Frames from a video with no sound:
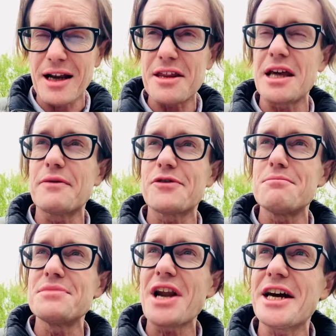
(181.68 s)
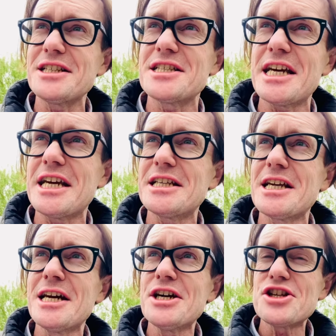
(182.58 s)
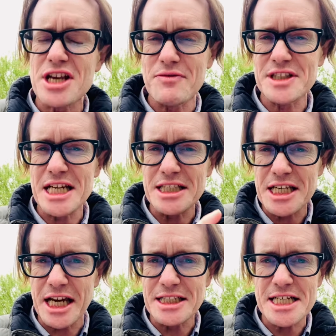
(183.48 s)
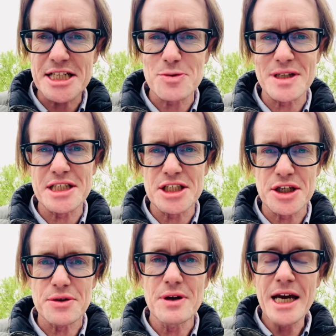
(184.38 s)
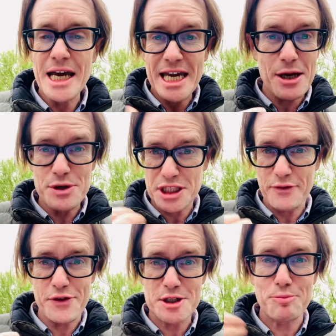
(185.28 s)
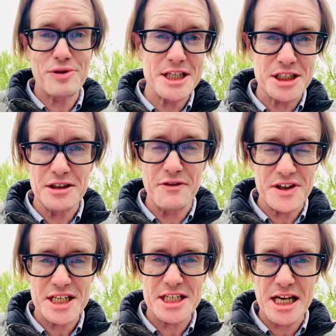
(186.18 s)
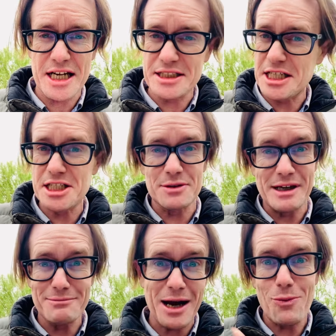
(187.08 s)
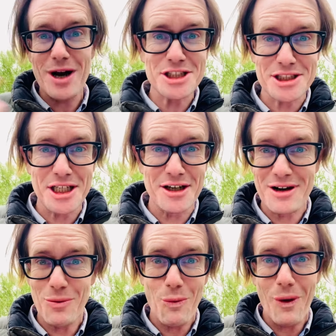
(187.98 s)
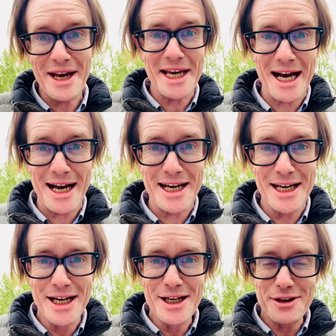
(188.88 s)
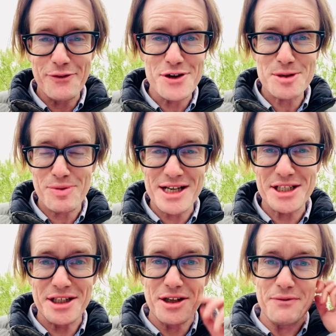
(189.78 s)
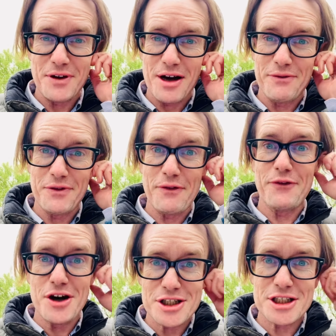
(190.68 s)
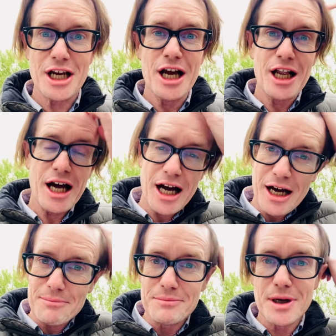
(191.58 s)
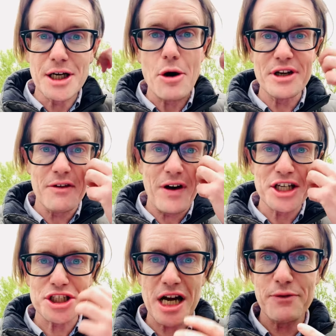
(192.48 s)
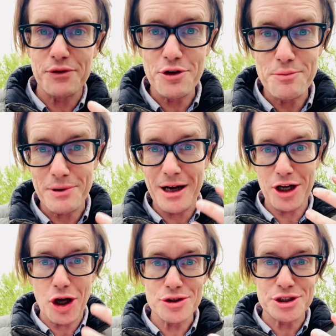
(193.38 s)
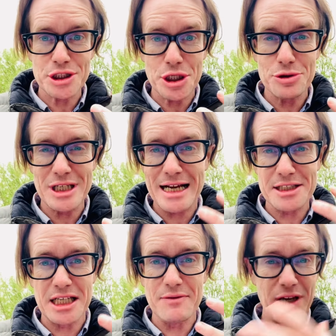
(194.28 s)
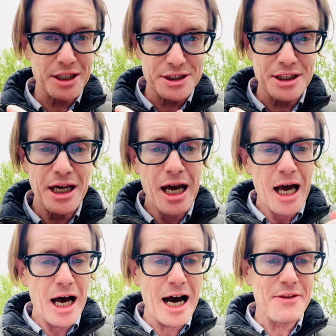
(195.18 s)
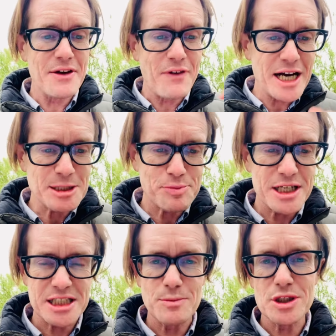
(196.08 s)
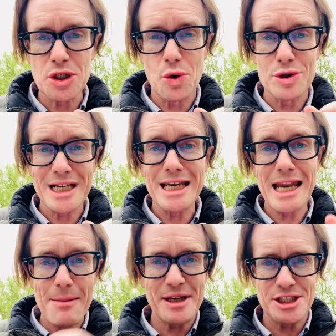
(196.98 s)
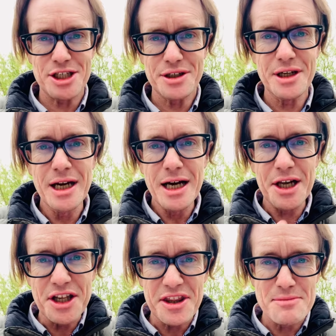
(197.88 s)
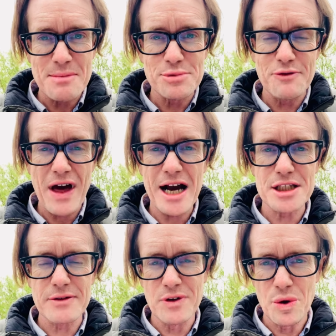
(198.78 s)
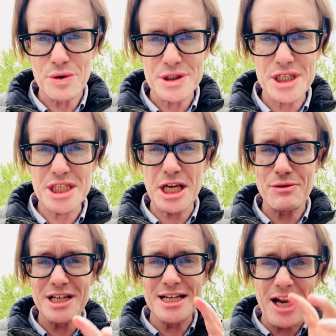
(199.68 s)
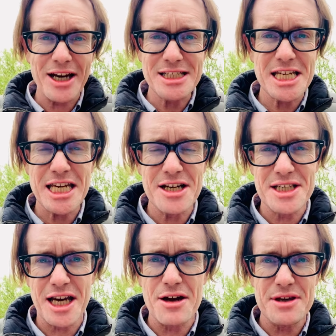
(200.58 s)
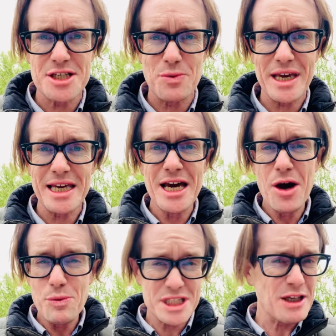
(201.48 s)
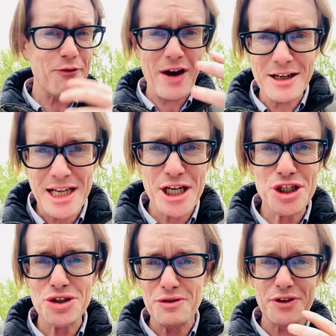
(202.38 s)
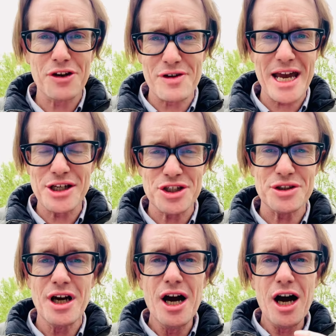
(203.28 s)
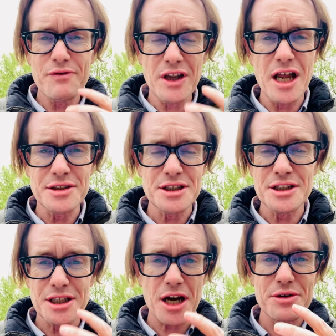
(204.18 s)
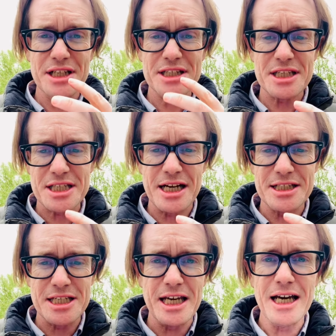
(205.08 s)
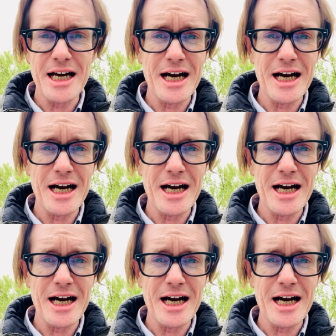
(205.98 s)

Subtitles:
I think, from 1917 to 1922. He was the first president of the society, so a Westerner, a white guy, the first president of the first Gaudiya Vaishnav group constituted outside of London, and the vice president was Lord Lamington, another member of the House of Lords. So 90 years ago this week was the foundation of the creation of the London Gaudiya Society.